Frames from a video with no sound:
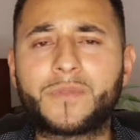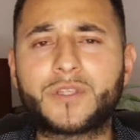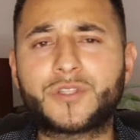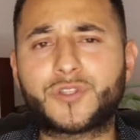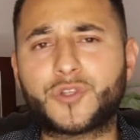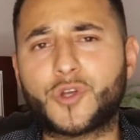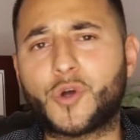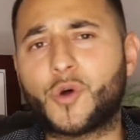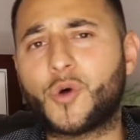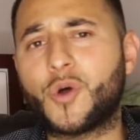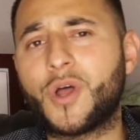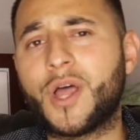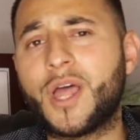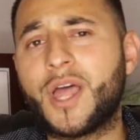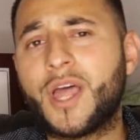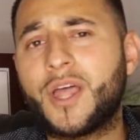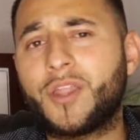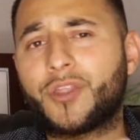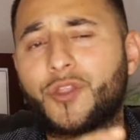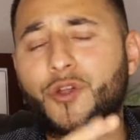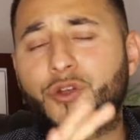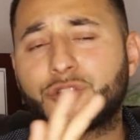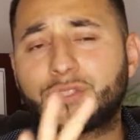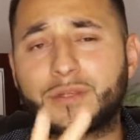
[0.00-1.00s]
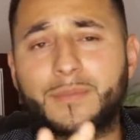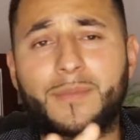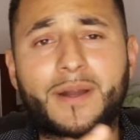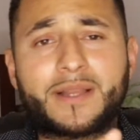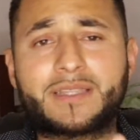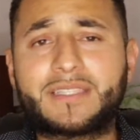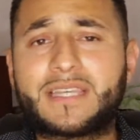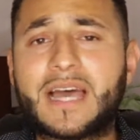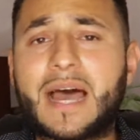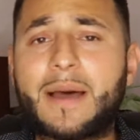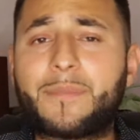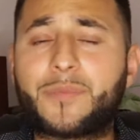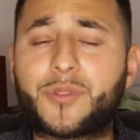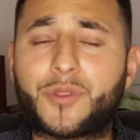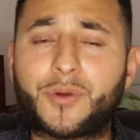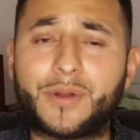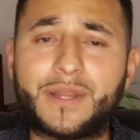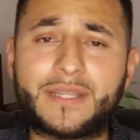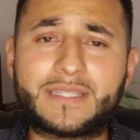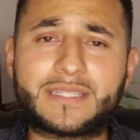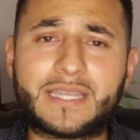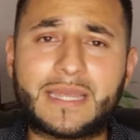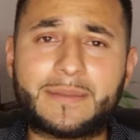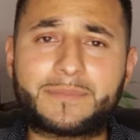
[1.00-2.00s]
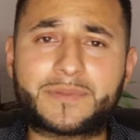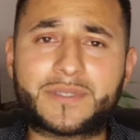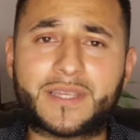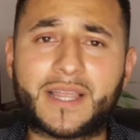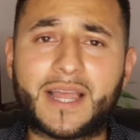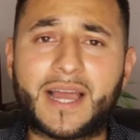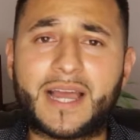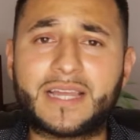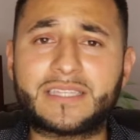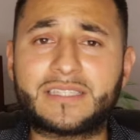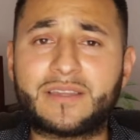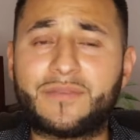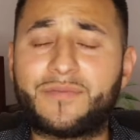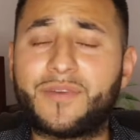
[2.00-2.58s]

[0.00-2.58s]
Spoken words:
So those are my top 3 tips, guys.